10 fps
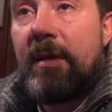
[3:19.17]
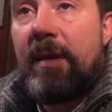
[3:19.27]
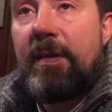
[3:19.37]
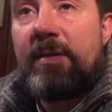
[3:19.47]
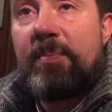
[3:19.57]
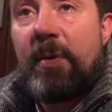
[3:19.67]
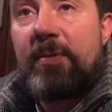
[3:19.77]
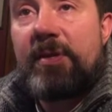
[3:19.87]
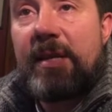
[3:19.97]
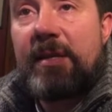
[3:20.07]
These are
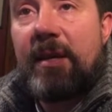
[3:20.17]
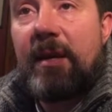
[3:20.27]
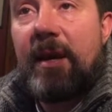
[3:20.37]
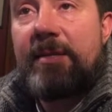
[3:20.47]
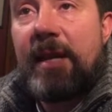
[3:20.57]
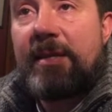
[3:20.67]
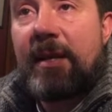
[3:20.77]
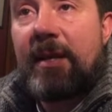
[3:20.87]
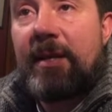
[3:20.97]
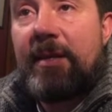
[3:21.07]
both set
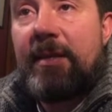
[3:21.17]
identically,